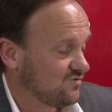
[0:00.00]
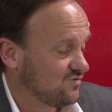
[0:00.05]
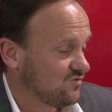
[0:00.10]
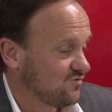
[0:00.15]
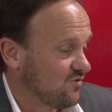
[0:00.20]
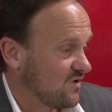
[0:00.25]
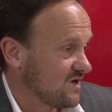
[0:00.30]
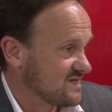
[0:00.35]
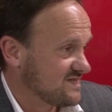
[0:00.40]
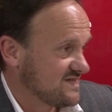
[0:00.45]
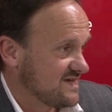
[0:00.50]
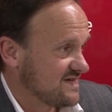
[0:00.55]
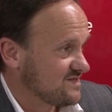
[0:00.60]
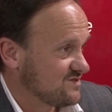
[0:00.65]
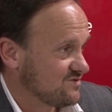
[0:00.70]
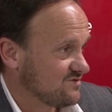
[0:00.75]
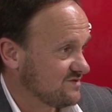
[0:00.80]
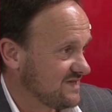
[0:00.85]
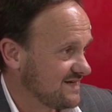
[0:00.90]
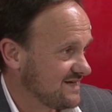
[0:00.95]
to access
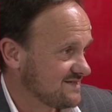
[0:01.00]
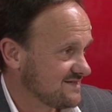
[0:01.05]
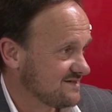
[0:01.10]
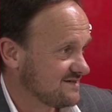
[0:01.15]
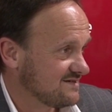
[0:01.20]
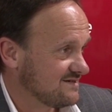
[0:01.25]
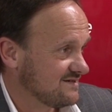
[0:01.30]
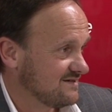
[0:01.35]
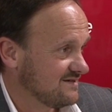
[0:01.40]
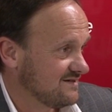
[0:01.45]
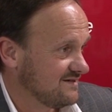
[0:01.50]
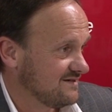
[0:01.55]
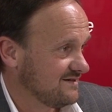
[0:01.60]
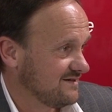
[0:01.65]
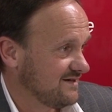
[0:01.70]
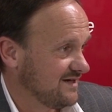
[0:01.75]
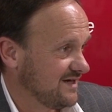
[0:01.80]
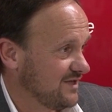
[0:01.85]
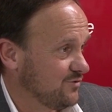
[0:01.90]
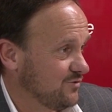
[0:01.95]
to that,
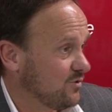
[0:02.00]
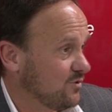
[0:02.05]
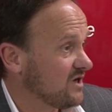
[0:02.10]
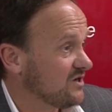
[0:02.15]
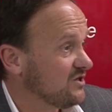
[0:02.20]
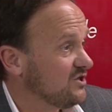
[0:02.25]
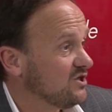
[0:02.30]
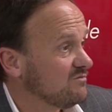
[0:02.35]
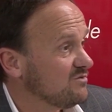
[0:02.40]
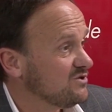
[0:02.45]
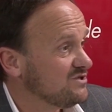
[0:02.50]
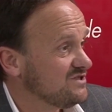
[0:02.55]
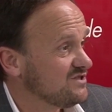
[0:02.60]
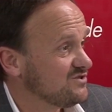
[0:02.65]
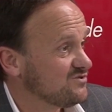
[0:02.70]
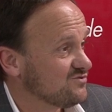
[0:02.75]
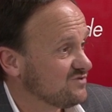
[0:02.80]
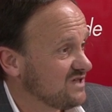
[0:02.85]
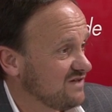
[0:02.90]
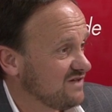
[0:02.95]
and we are
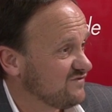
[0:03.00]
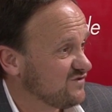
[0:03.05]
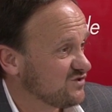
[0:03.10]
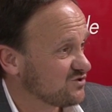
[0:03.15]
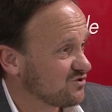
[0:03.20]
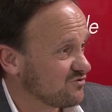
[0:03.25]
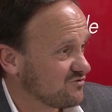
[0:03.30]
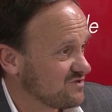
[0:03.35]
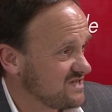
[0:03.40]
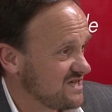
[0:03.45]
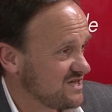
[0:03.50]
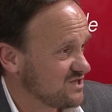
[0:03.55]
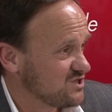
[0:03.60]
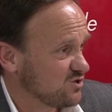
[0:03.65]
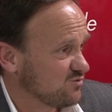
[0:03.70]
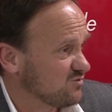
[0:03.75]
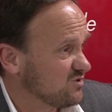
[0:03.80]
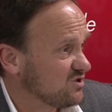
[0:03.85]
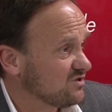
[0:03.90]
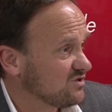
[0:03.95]
nobody to give the
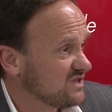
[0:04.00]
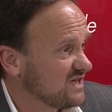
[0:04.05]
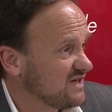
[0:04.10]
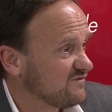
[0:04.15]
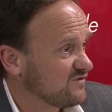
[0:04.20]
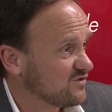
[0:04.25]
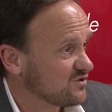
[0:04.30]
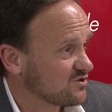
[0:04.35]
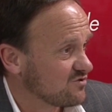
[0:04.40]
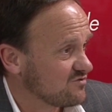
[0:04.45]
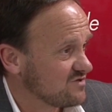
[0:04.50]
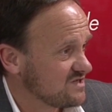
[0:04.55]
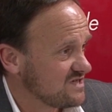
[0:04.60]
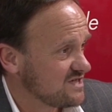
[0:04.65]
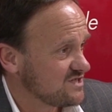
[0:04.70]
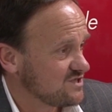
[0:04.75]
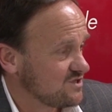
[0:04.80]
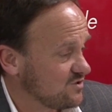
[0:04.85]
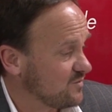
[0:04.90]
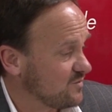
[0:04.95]
authorization. We don't give the
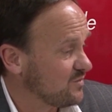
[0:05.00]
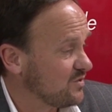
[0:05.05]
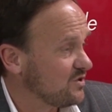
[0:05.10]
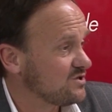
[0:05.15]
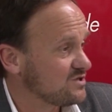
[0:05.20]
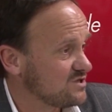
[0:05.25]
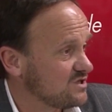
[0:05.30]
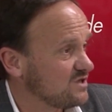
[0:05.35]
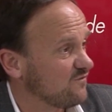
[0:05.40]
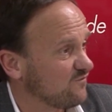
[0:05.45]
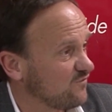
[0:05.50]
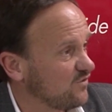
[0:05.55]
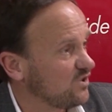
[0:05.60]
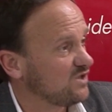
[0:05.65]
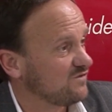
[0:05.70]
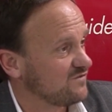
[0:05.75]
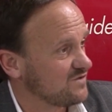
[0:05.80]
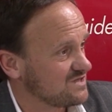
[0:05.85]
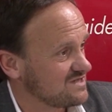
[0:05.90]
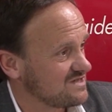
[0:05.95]
authorization. The person in
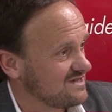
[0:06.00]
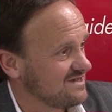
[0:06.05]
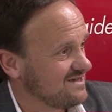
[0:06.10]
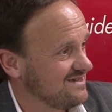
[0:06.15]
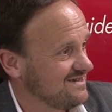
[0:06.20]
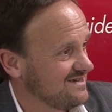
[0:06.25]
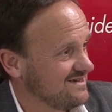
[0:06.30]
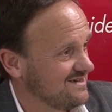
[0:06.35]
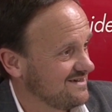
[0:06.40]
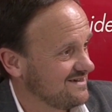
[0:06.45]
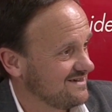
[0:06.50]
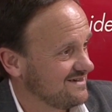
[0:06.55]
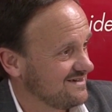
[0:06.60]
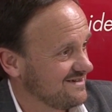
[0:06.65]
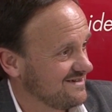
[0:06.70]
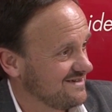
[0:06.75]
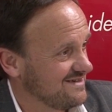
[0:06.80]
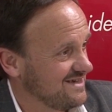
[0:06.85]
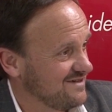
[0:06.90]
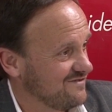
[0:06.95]
front of us
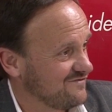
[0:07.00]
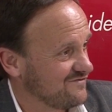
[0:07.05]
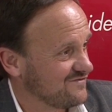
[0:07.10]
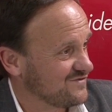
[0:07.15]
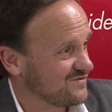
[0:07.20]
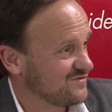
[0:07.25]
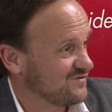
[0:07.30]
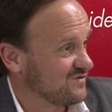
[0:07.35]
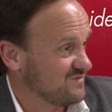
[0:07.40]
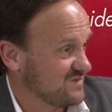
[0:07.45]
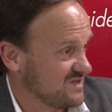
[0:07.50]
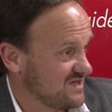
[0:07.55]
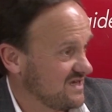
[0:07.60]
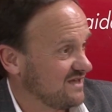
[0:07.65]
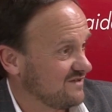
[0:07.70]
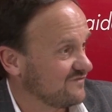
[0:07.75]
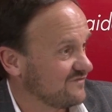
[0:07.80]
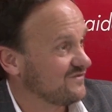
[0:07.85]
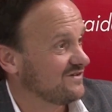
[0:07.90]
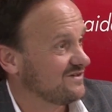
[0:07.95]
gives to
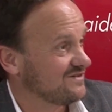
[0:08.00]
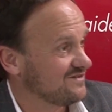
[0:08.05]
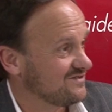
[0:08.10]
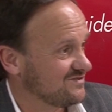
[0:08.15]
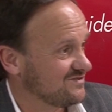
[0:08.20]
himself the